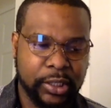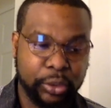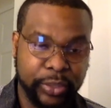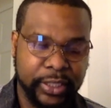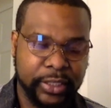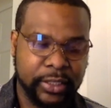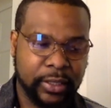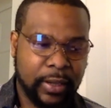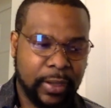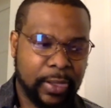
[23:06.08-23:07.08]
unique,
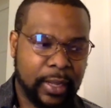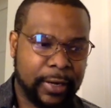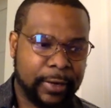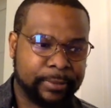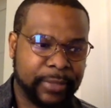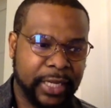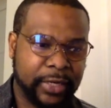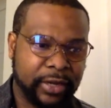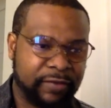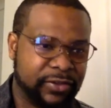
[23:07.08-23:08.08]

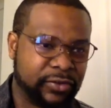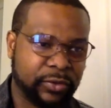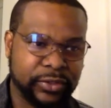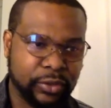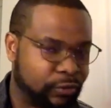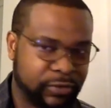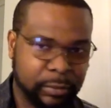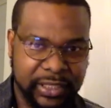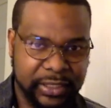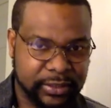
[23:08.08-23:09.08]
and inventories all over
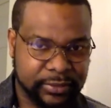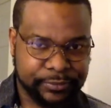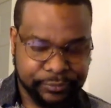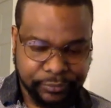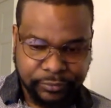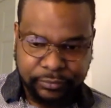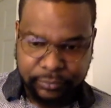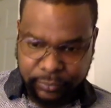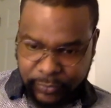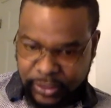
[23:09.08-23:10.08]
the place.
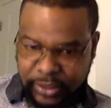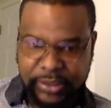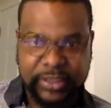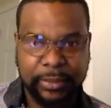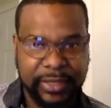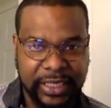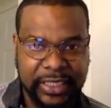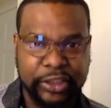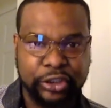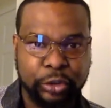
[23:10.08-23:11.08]
Something
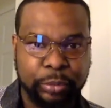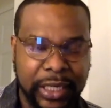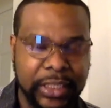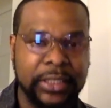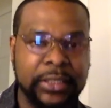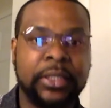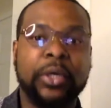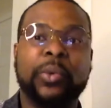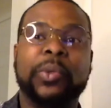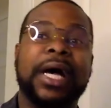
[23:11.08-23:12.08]
like a Skubana
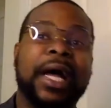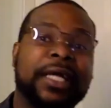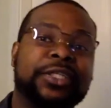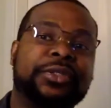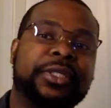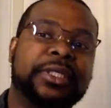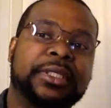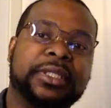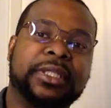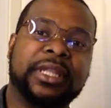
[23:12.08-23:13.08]
will
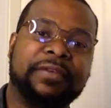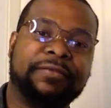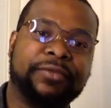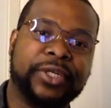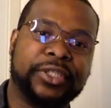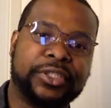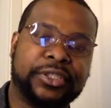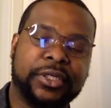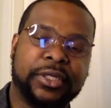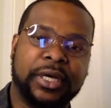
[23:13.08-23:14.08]
actually
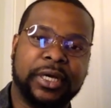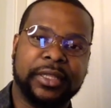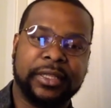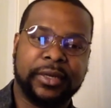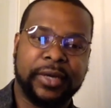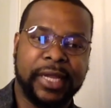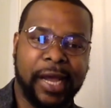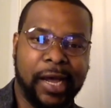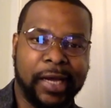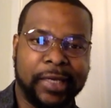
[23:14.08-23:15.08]
leverage their
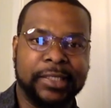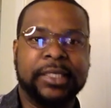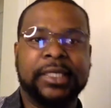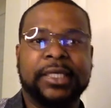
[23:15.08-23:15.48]
AI